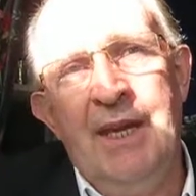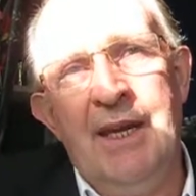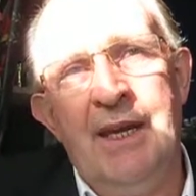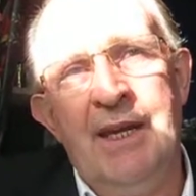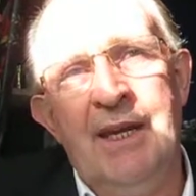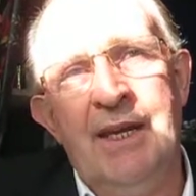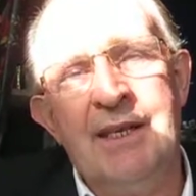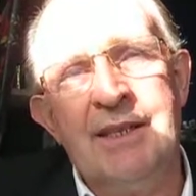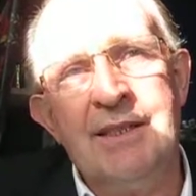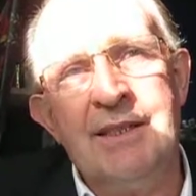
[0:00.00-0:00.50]

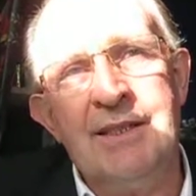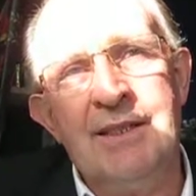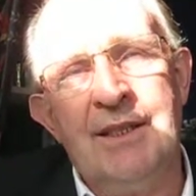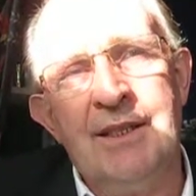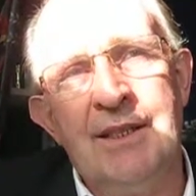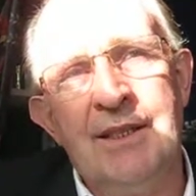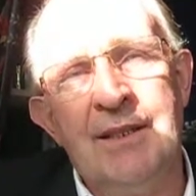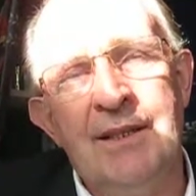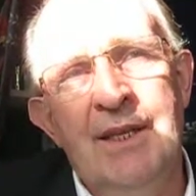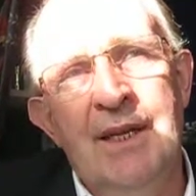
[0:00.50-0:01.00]

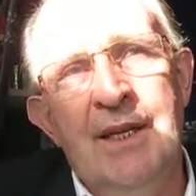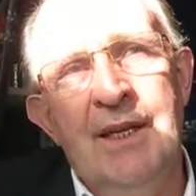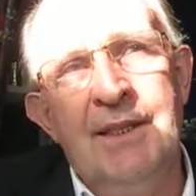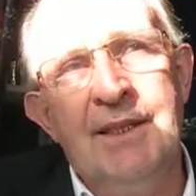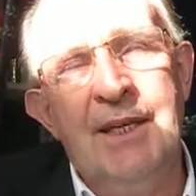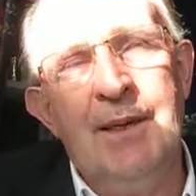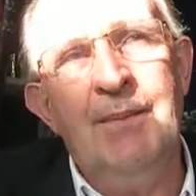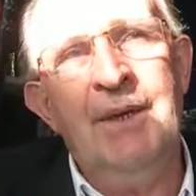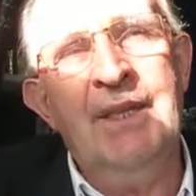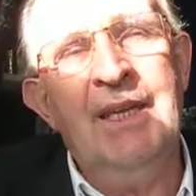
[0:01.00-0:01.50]
And
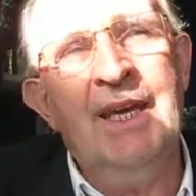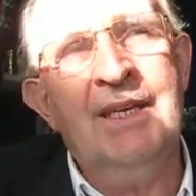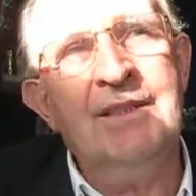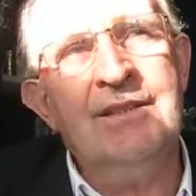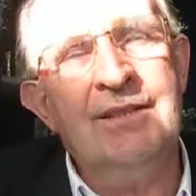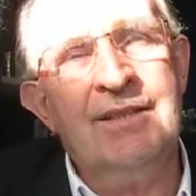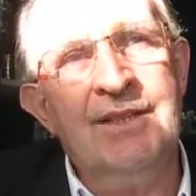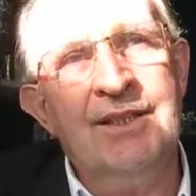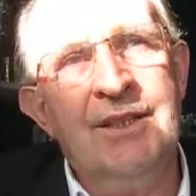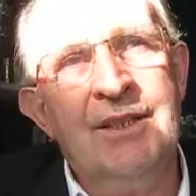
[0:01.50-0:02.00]
they began
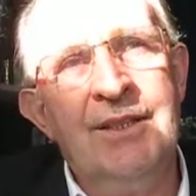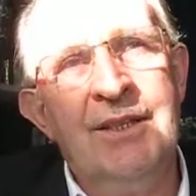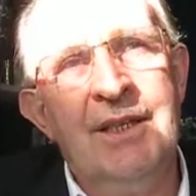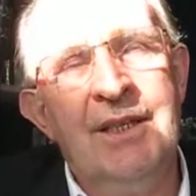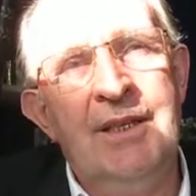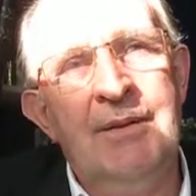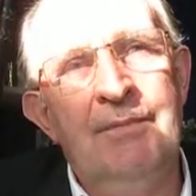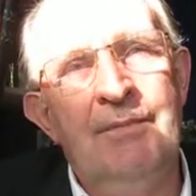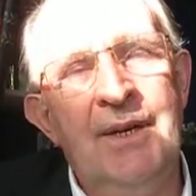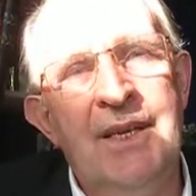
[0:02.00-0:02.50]
to
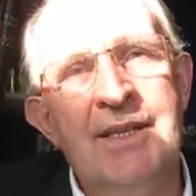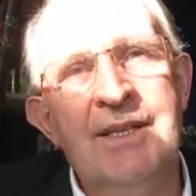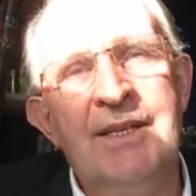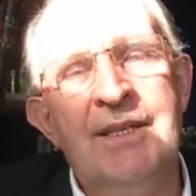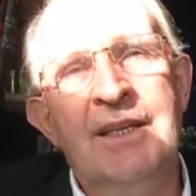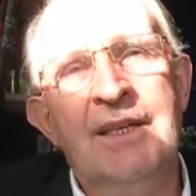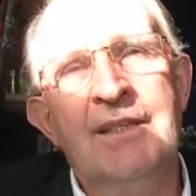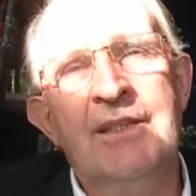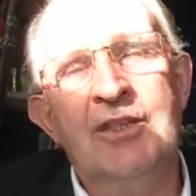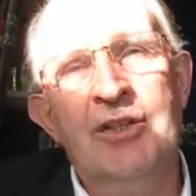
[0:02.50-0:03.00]
study
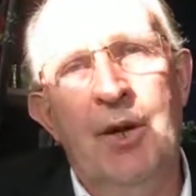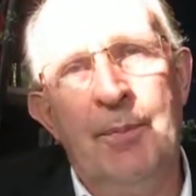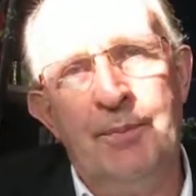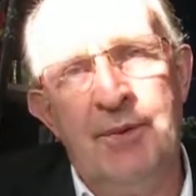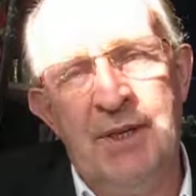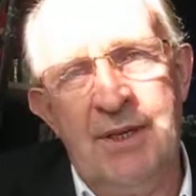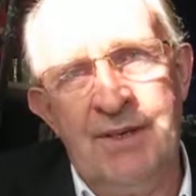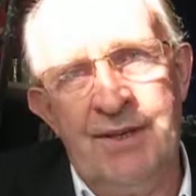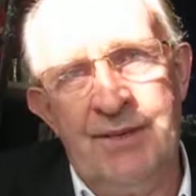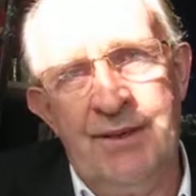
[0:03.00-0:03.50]
basic
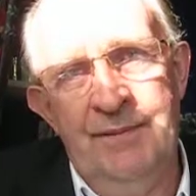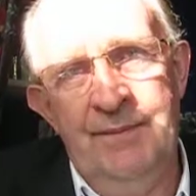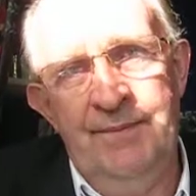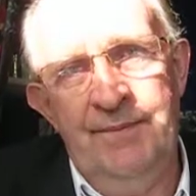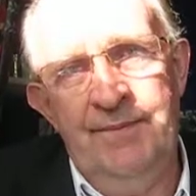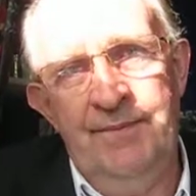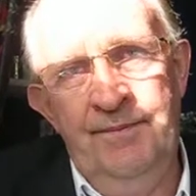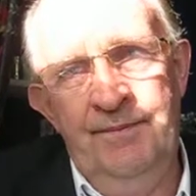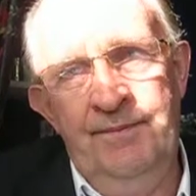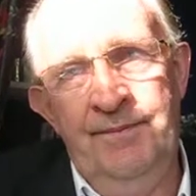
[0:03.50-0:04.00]
topics
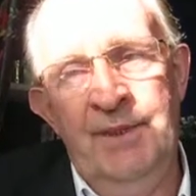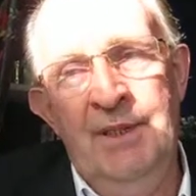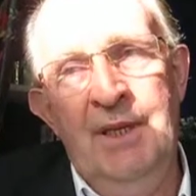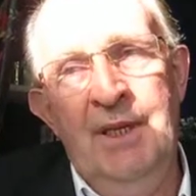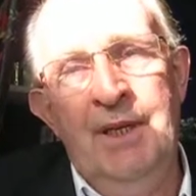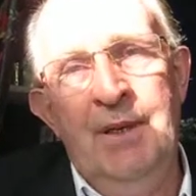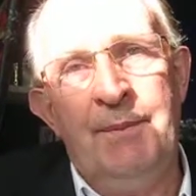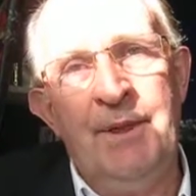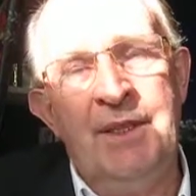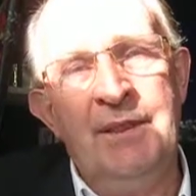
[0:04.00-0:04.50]

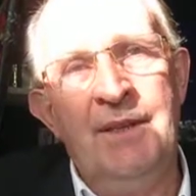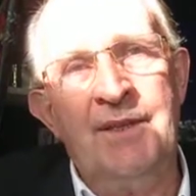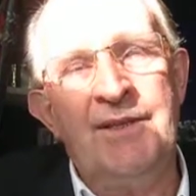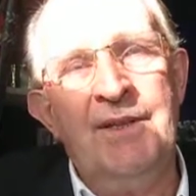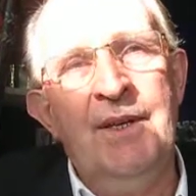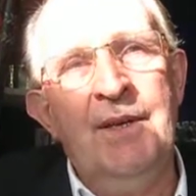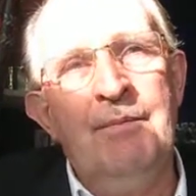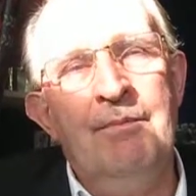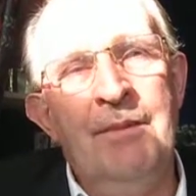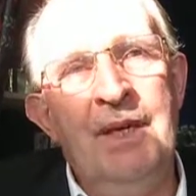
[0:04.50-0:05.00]

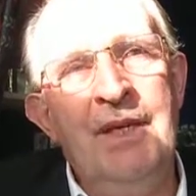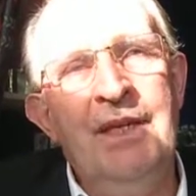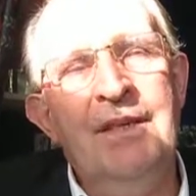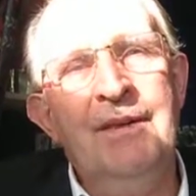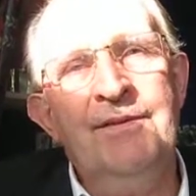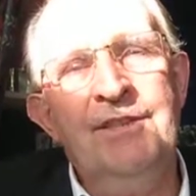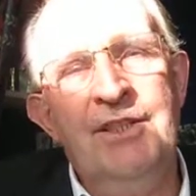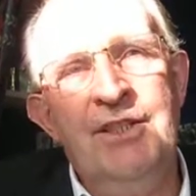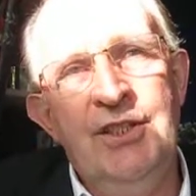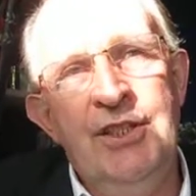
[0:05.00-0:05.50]
because many
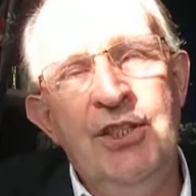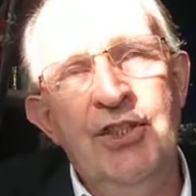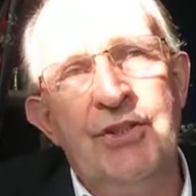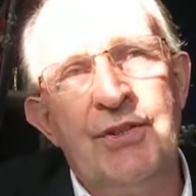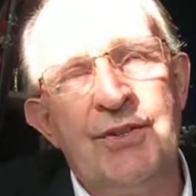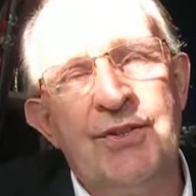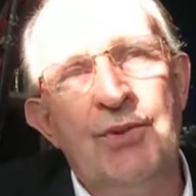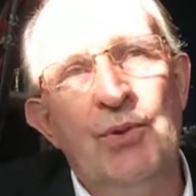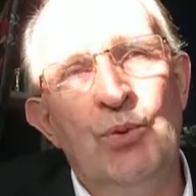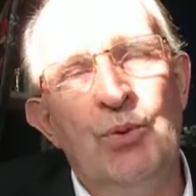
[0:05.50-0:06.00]
of the
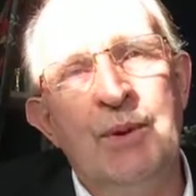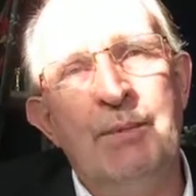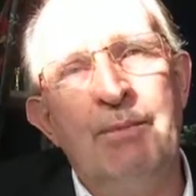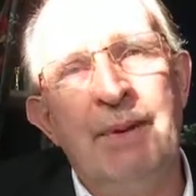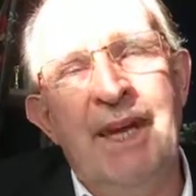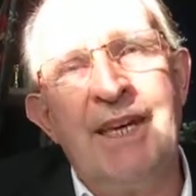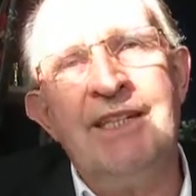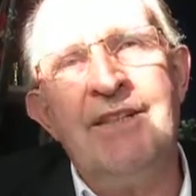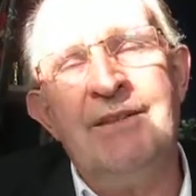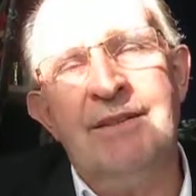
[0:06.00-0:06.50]
teachers who went
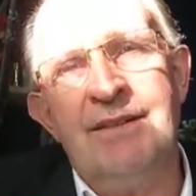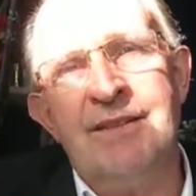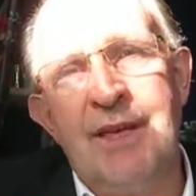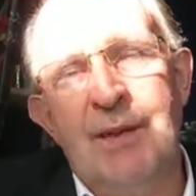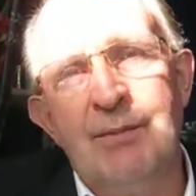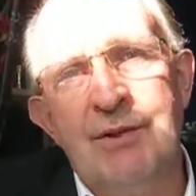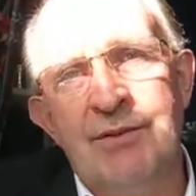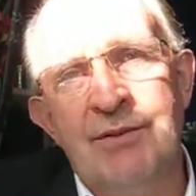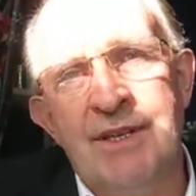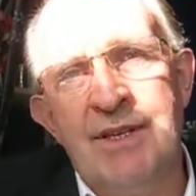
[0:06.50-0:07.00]
back to the
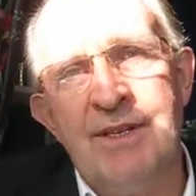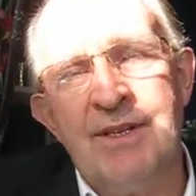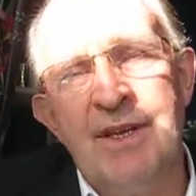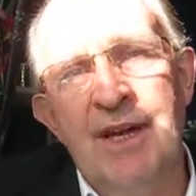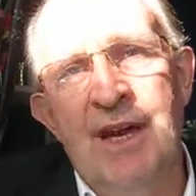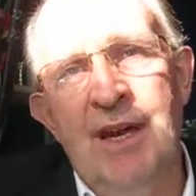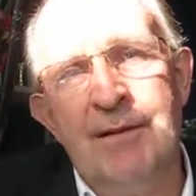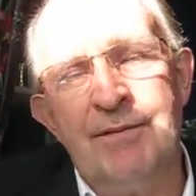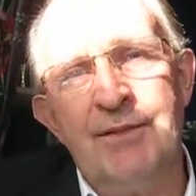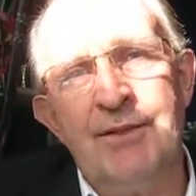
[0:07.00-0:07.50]
seminaries
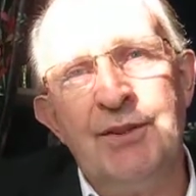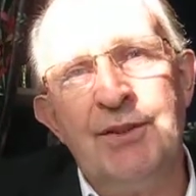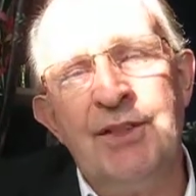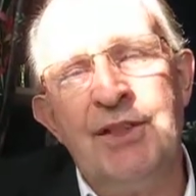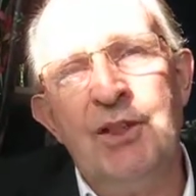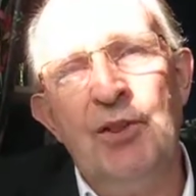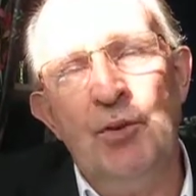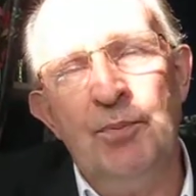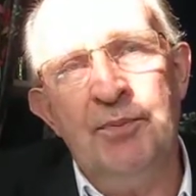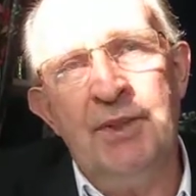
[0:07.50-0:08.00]
after
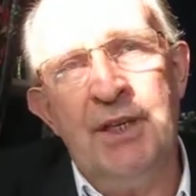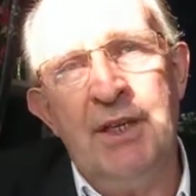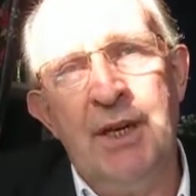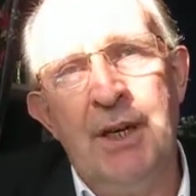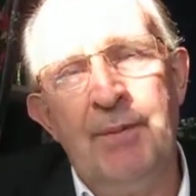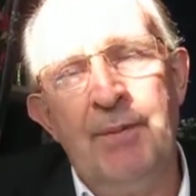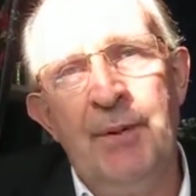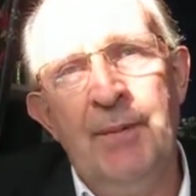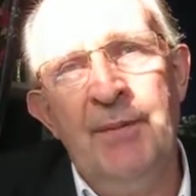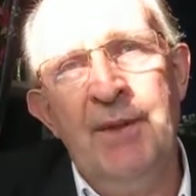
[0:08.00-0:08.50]
the opening
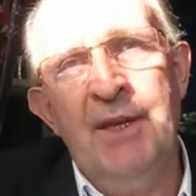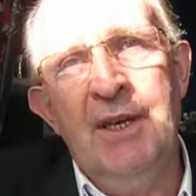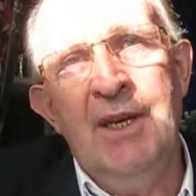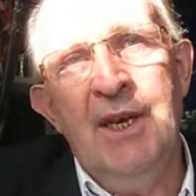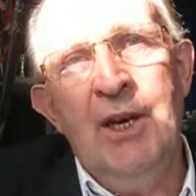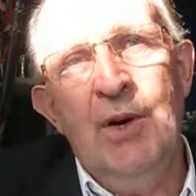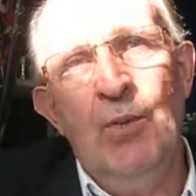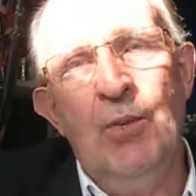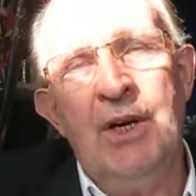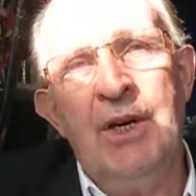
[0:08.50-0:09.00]
up
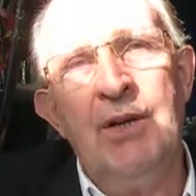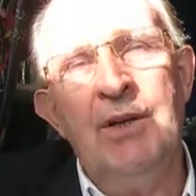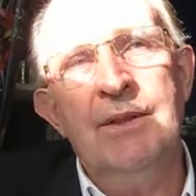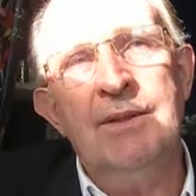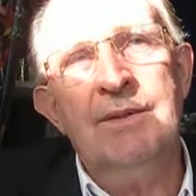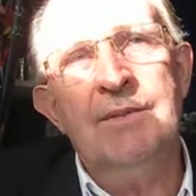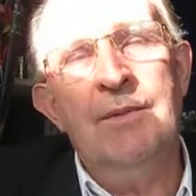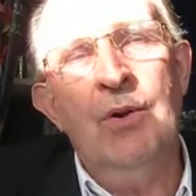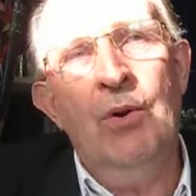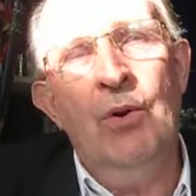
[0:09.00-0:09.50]
were
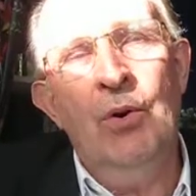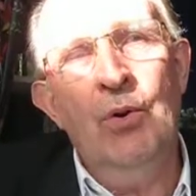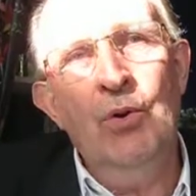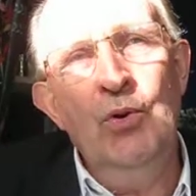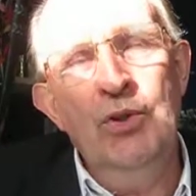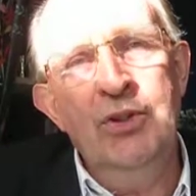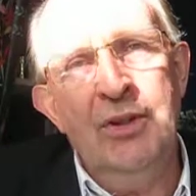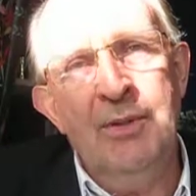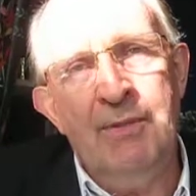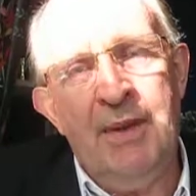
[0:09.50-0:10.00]

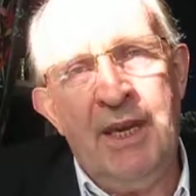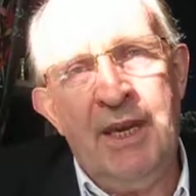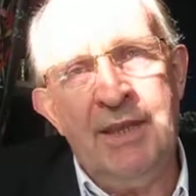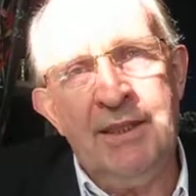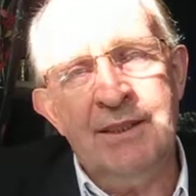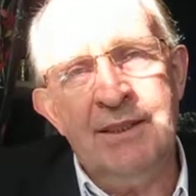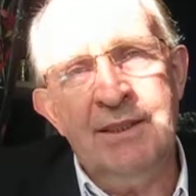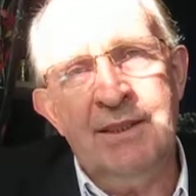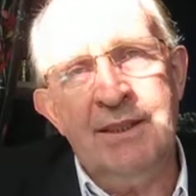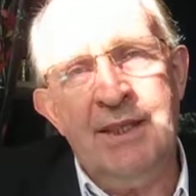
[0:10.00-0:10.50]
older
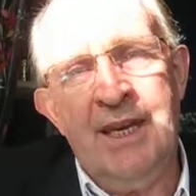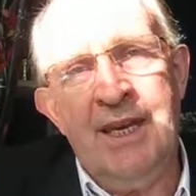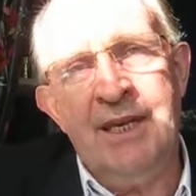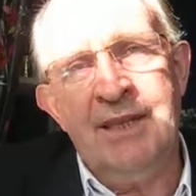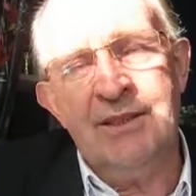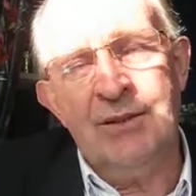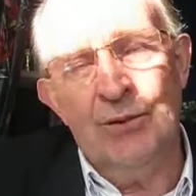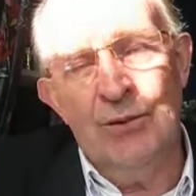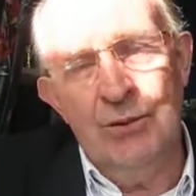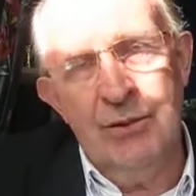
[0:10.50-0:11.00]
men
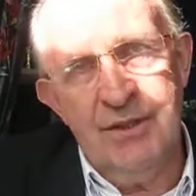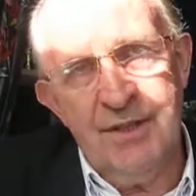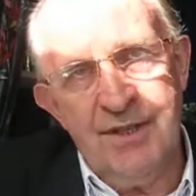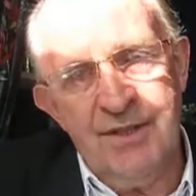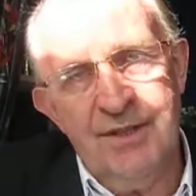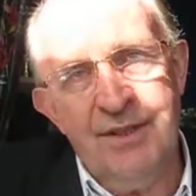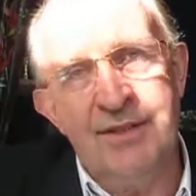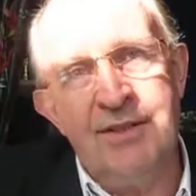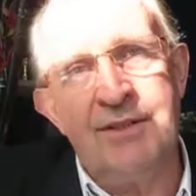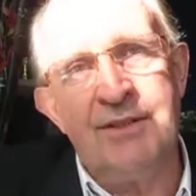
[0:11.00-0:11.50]
and older
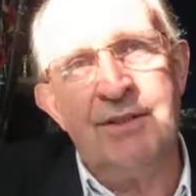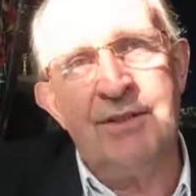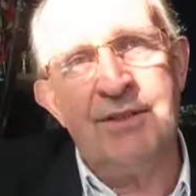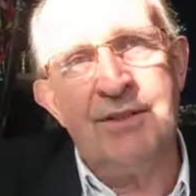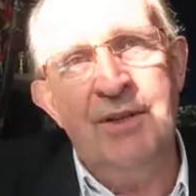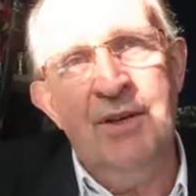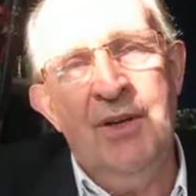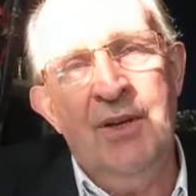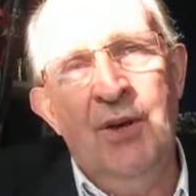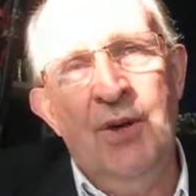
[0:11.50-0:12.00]

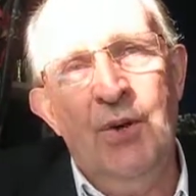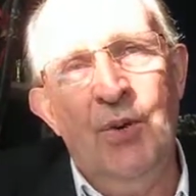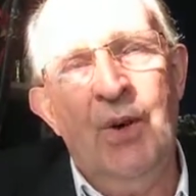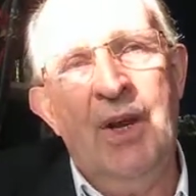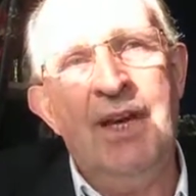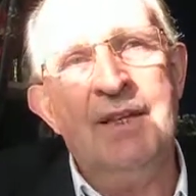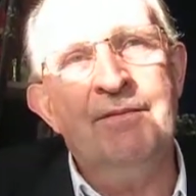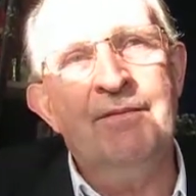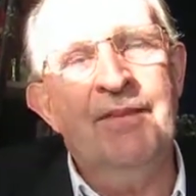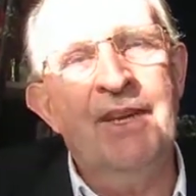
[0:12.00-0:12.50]
sisters who
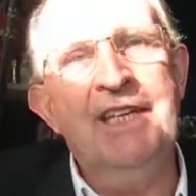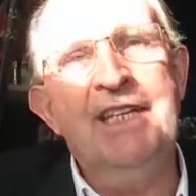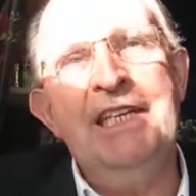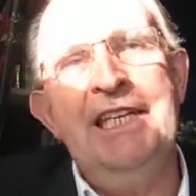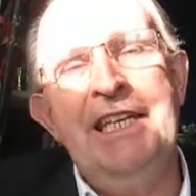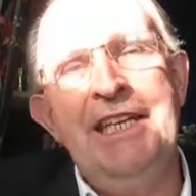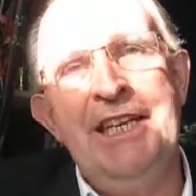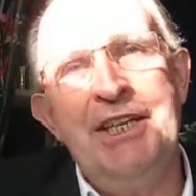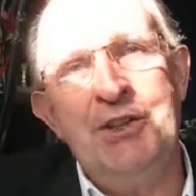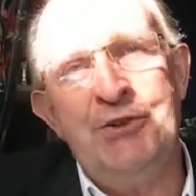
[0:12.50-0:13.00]
had very
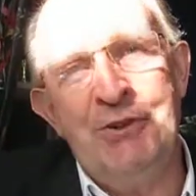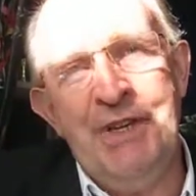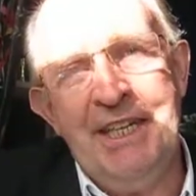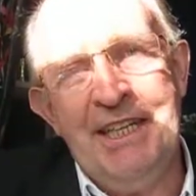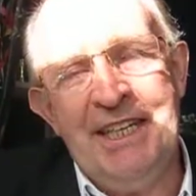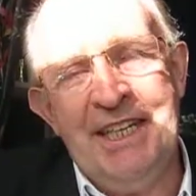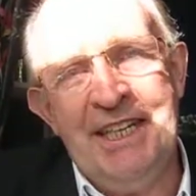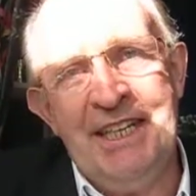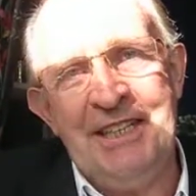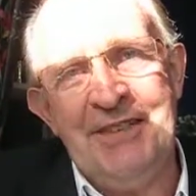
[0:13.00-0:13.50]
little
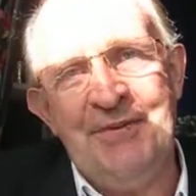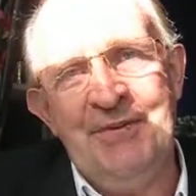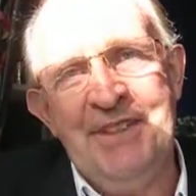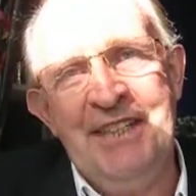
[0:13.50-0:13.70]
training